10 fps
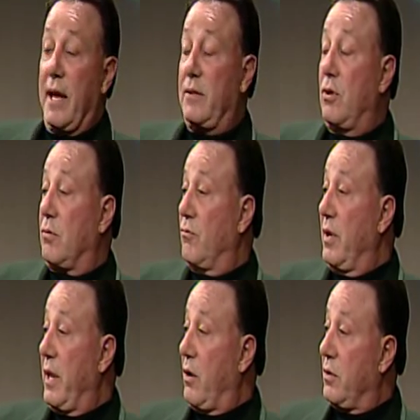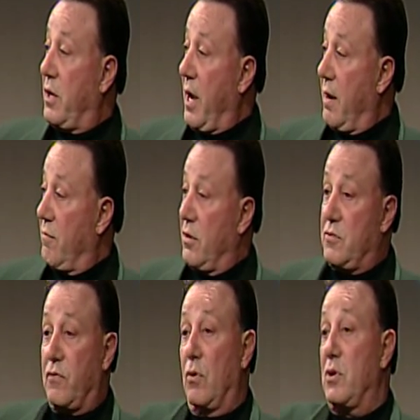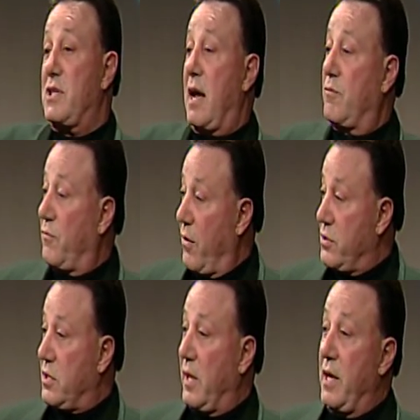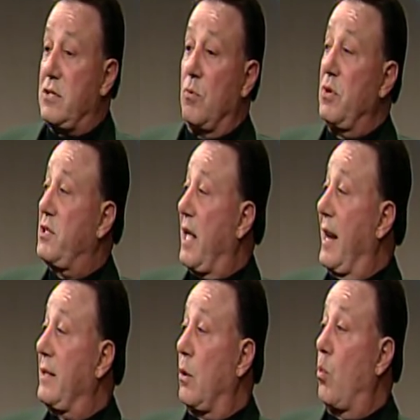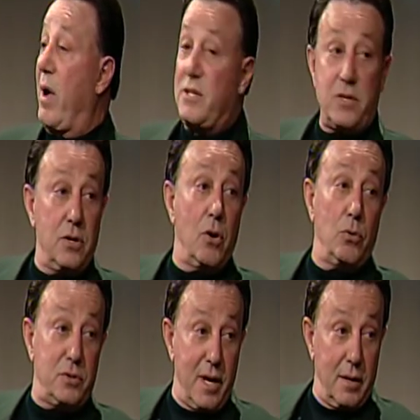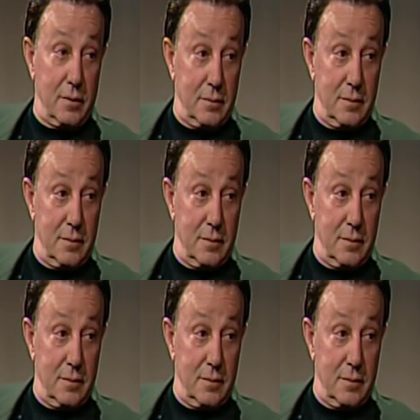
They took really good care of us, flew us out first class, and we stayed at the Westin Hotel.